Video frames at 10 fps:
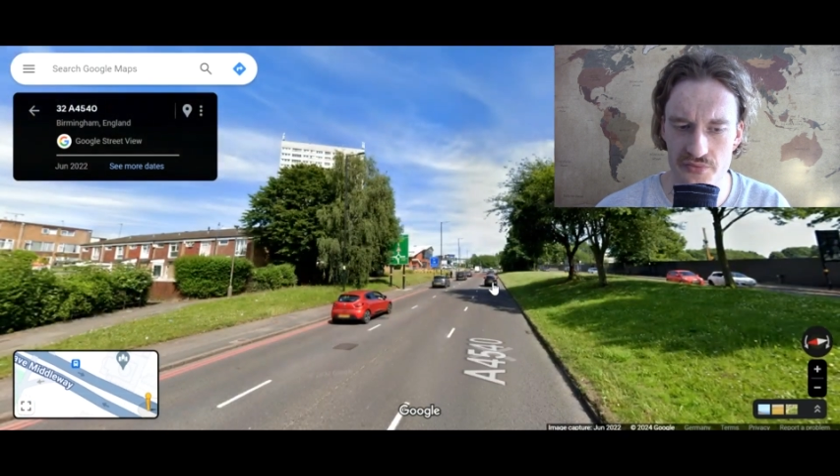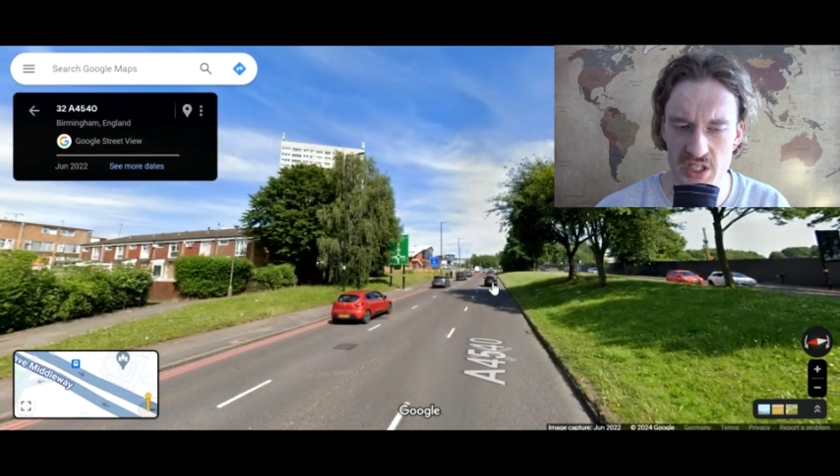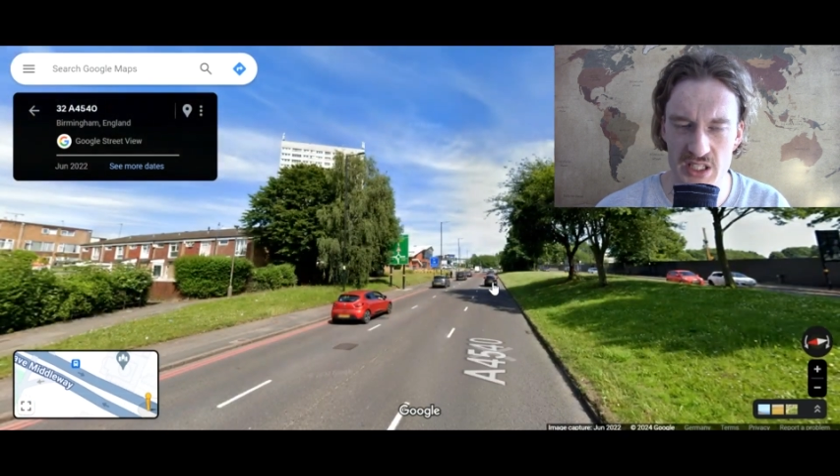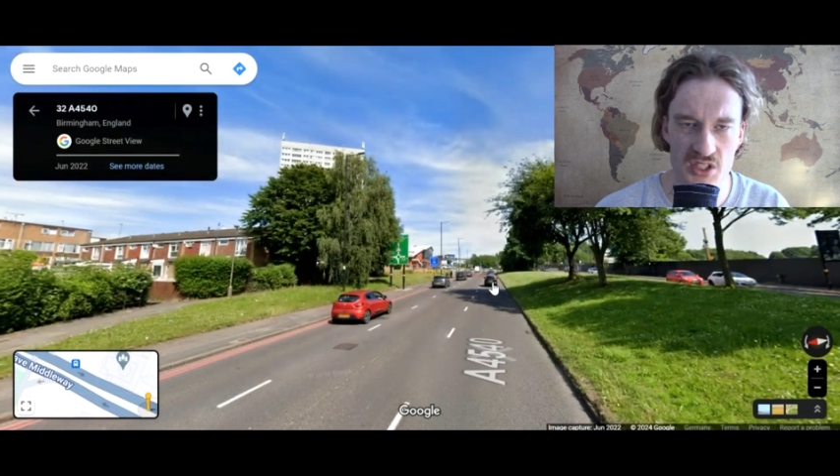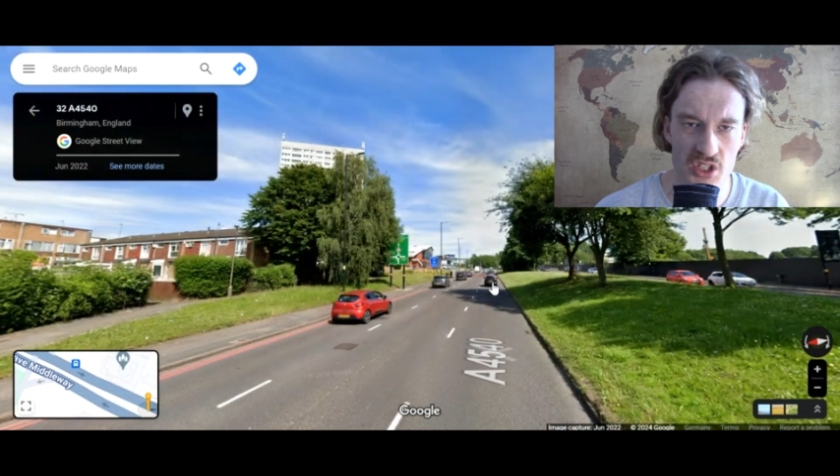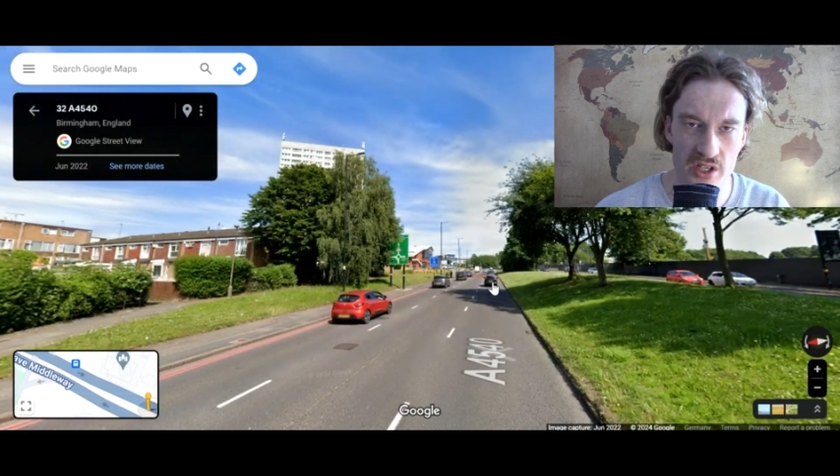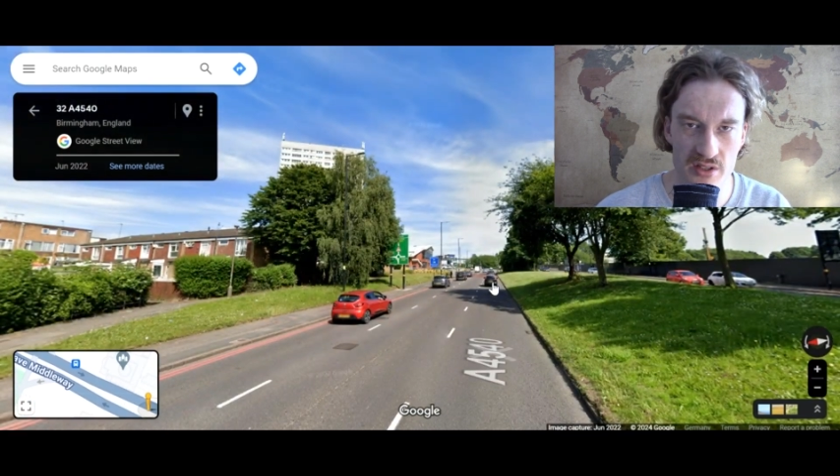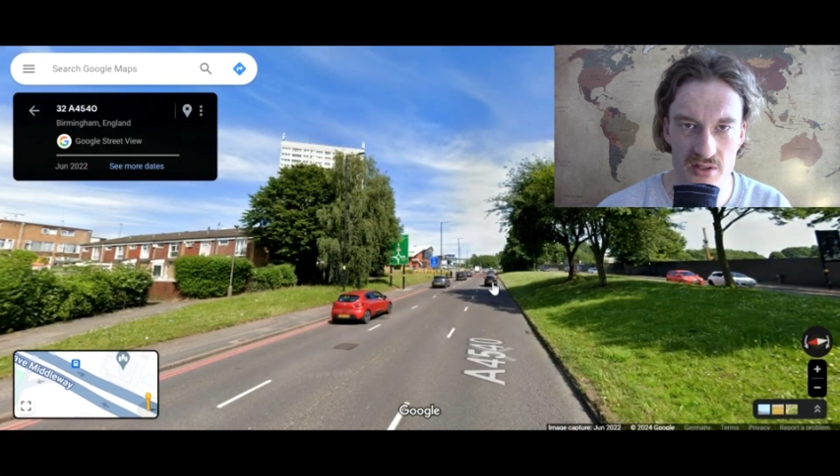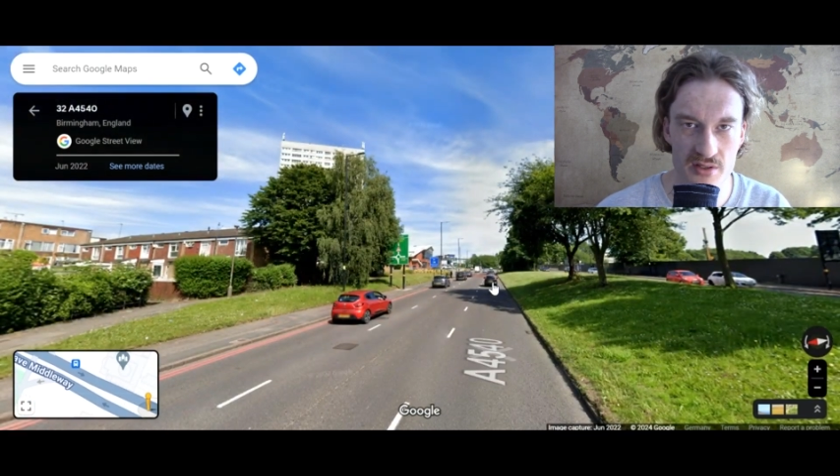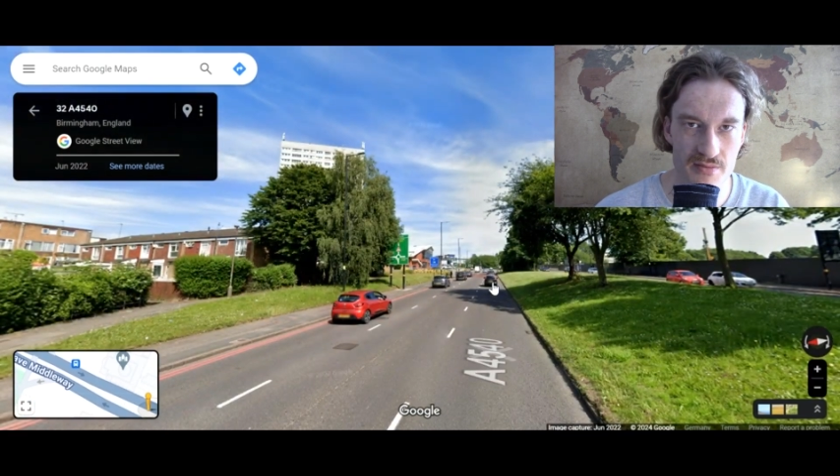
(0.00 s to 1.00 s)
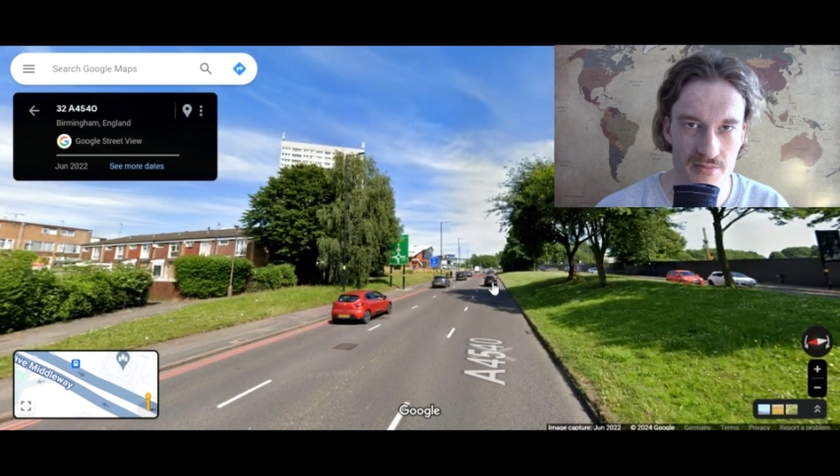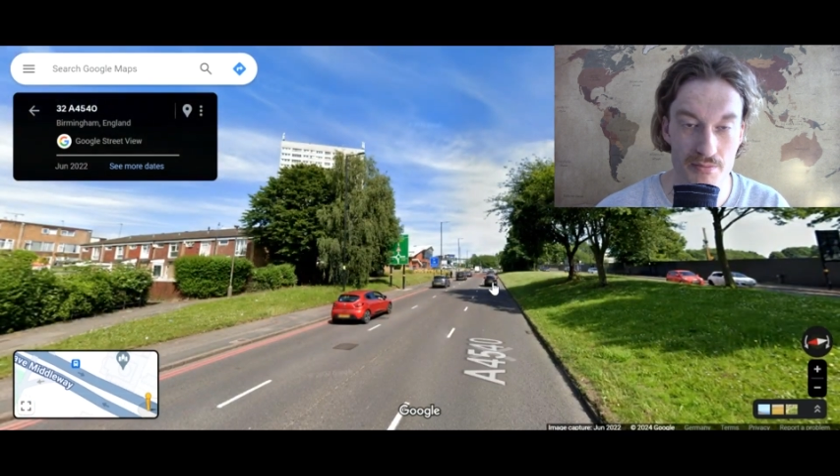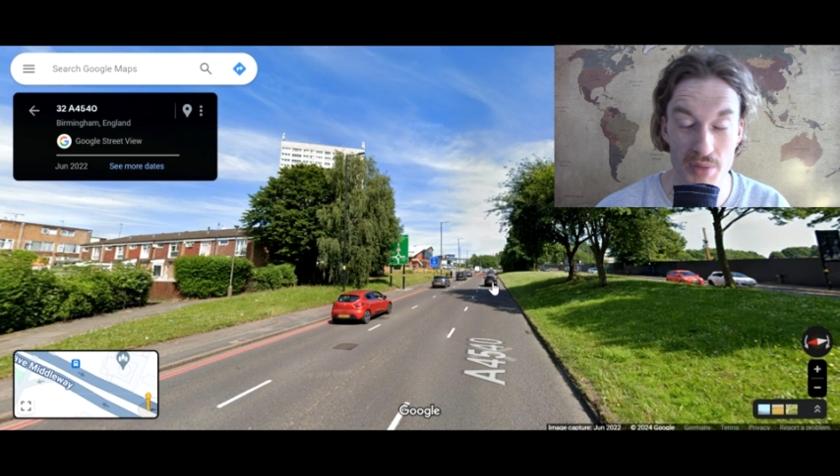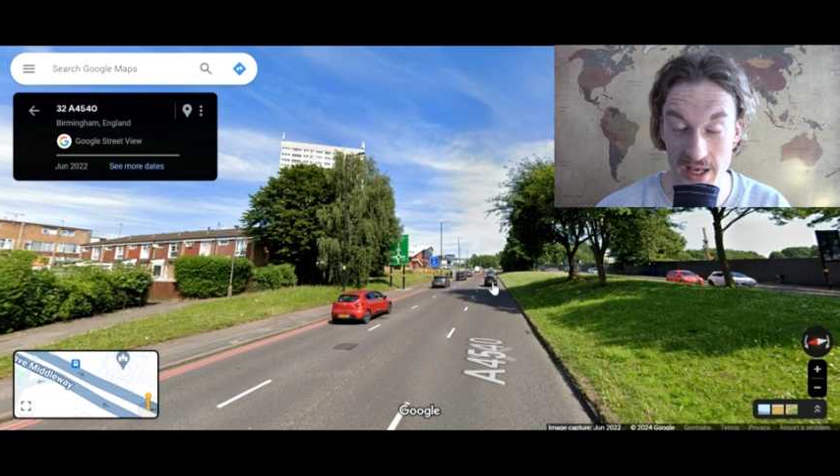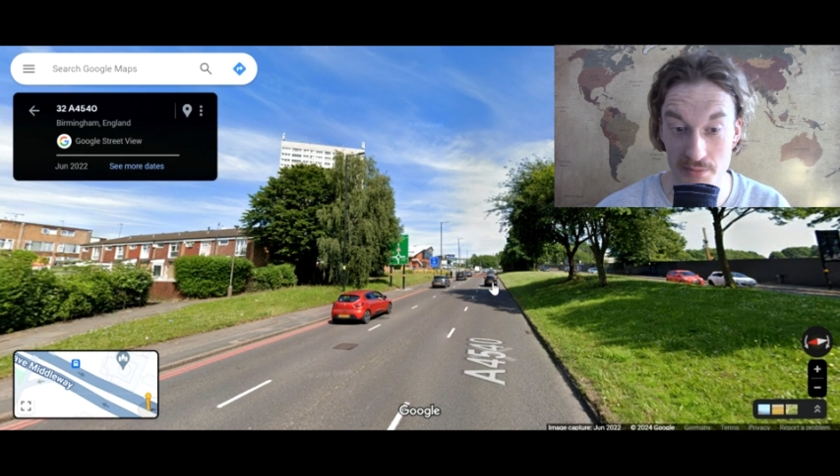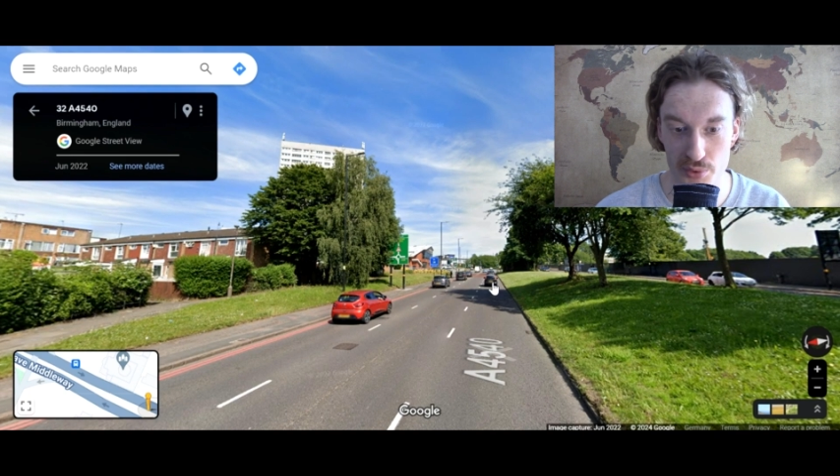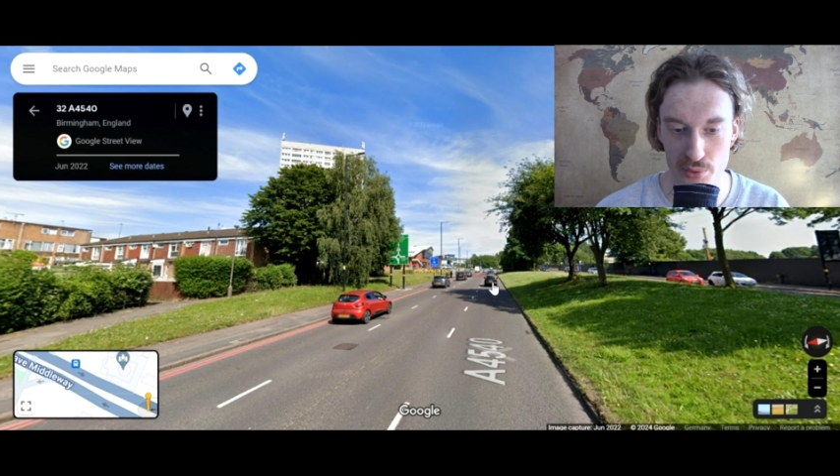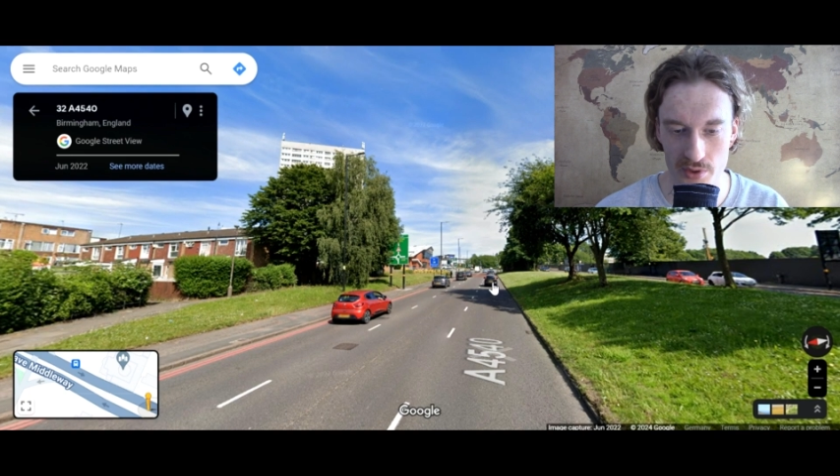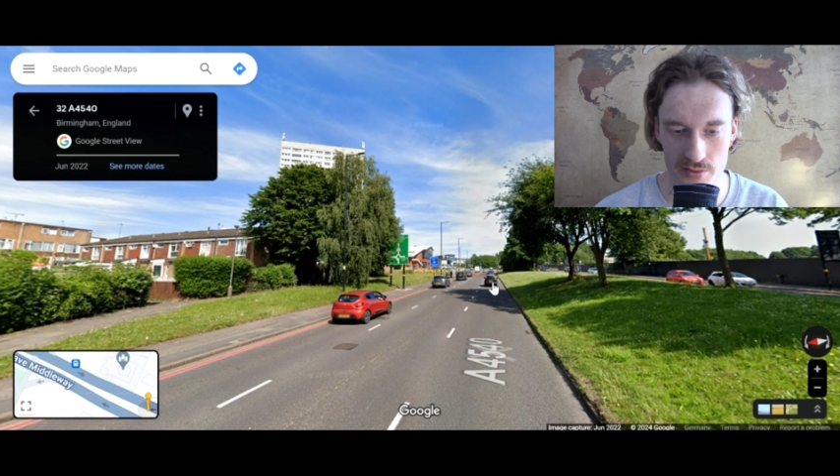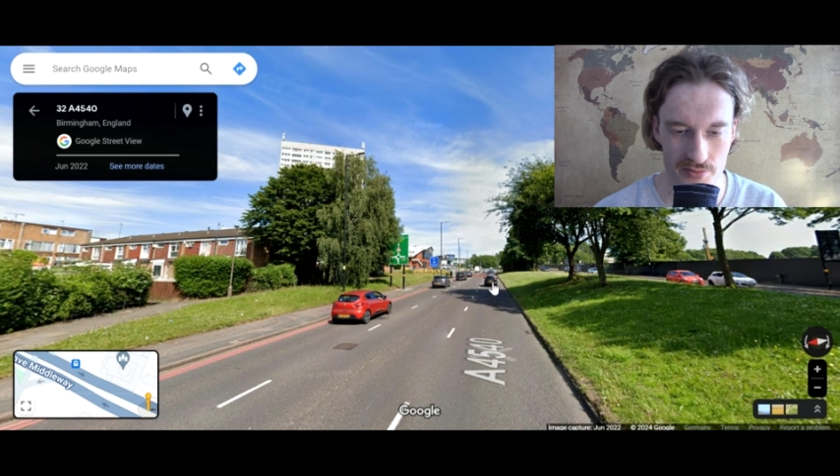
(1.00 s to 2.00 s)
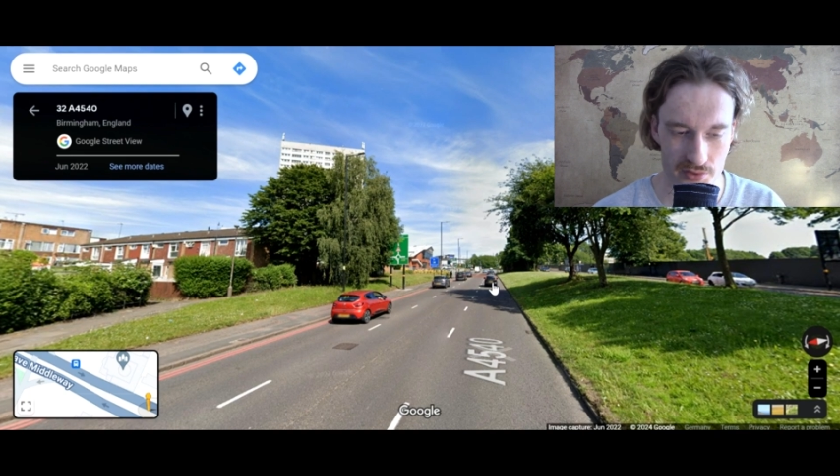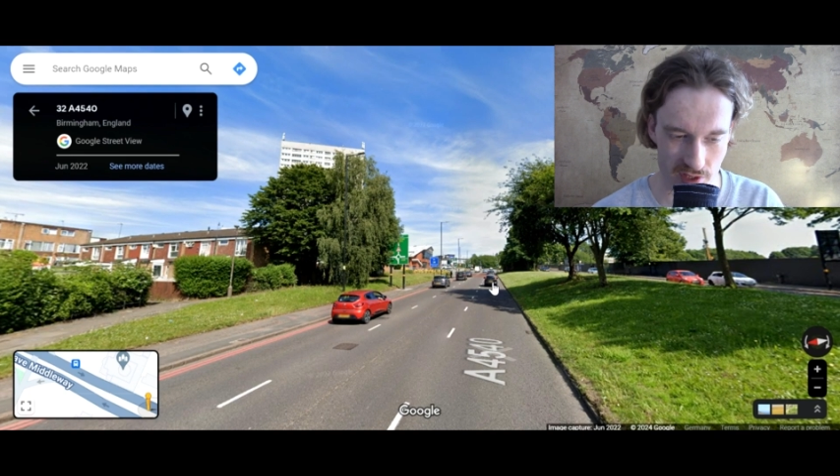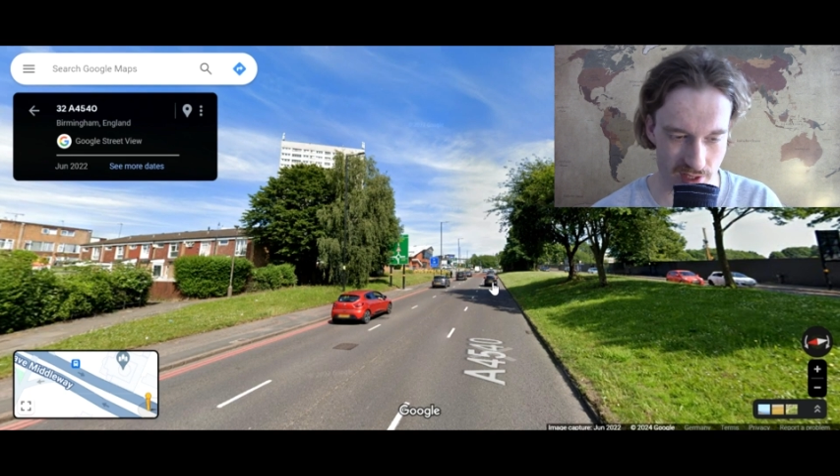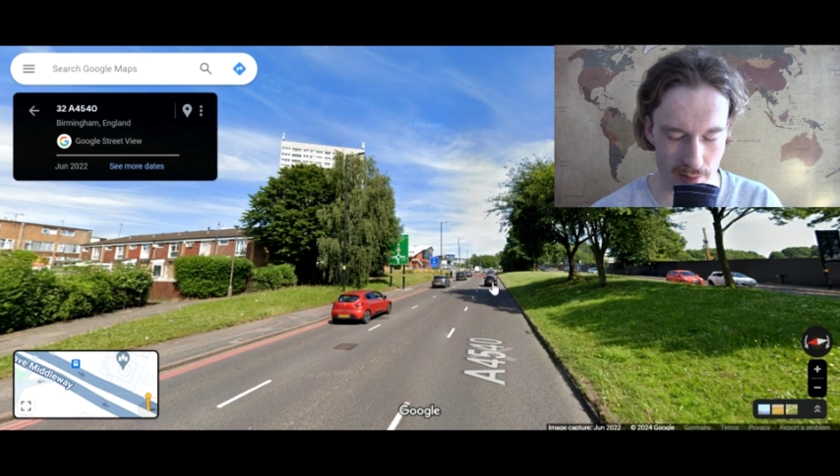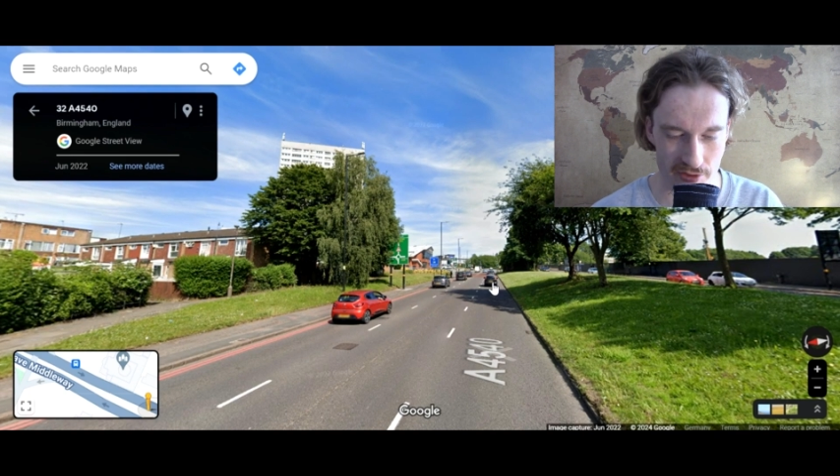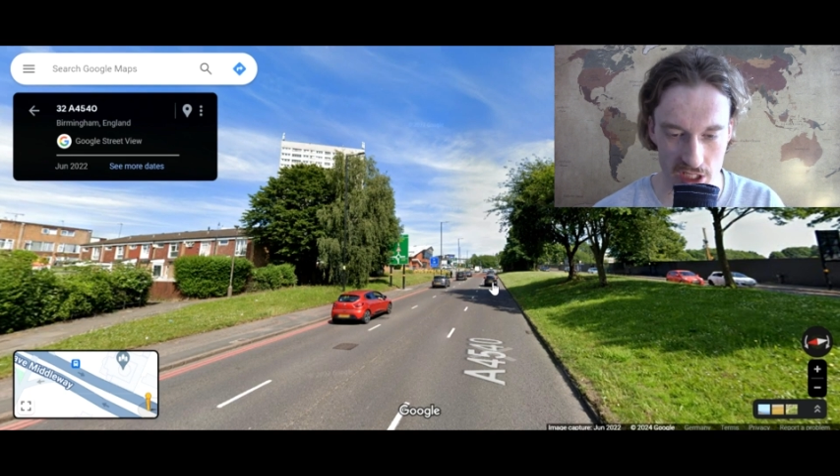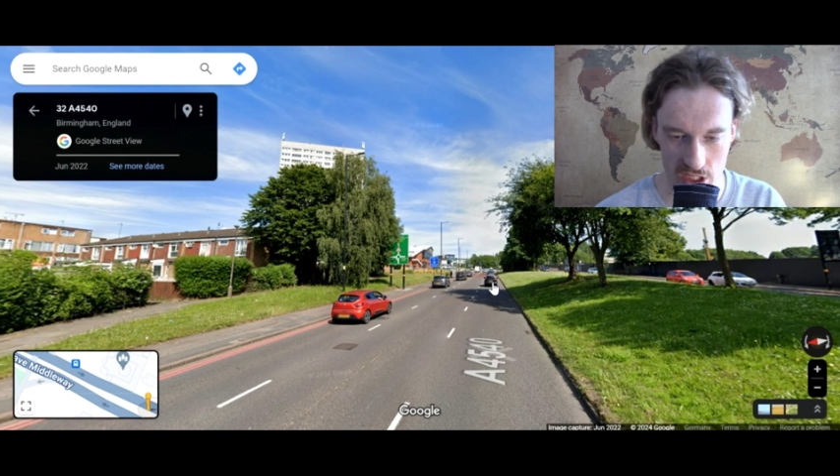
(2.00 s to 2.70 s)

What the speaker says: it's not Blackpool or something,